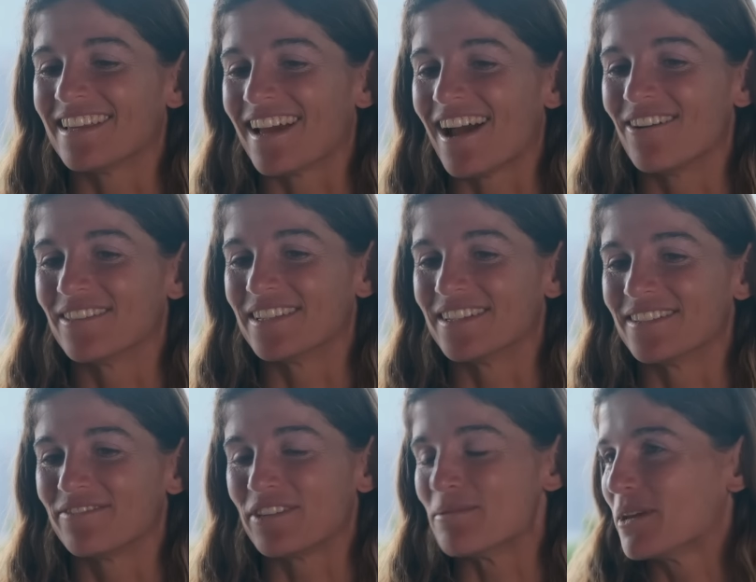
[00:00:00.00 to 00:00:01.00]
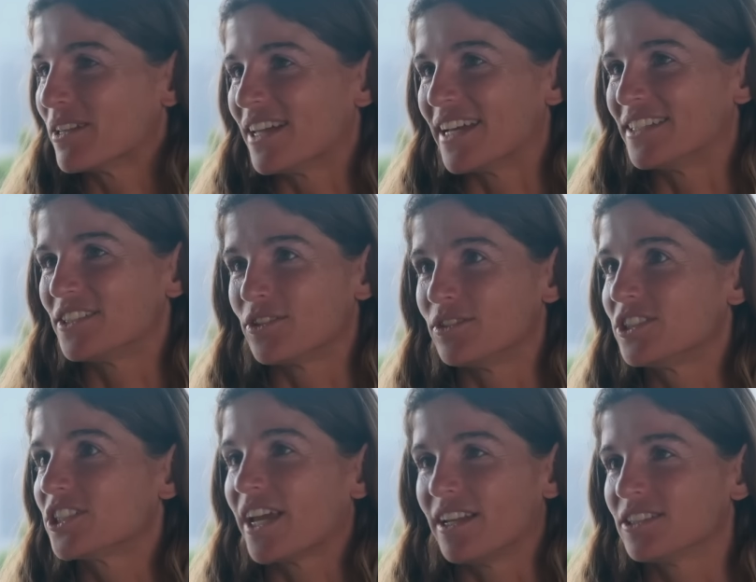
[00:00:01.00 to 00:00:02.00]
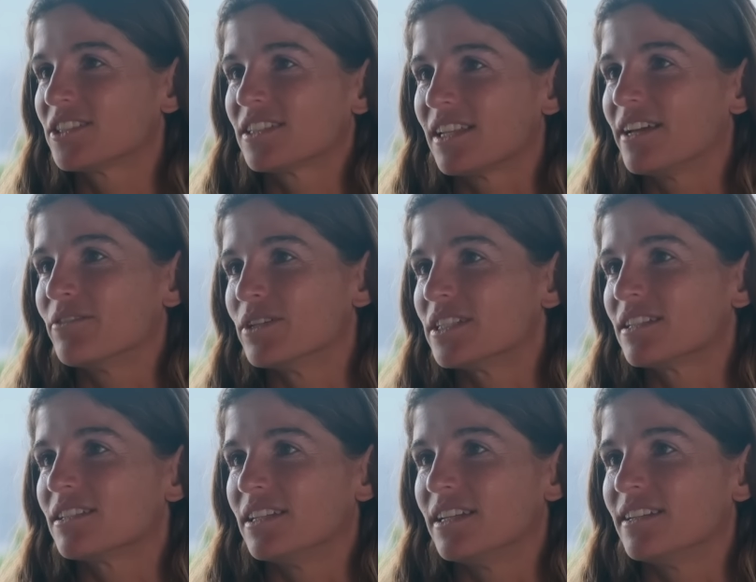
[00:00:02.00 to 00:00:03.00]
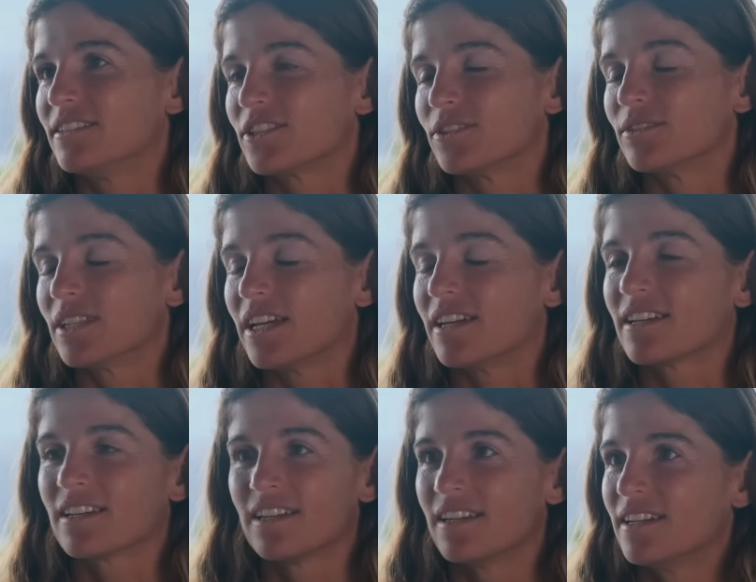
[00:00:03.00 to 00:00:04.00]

how the female attitude changed like recently into like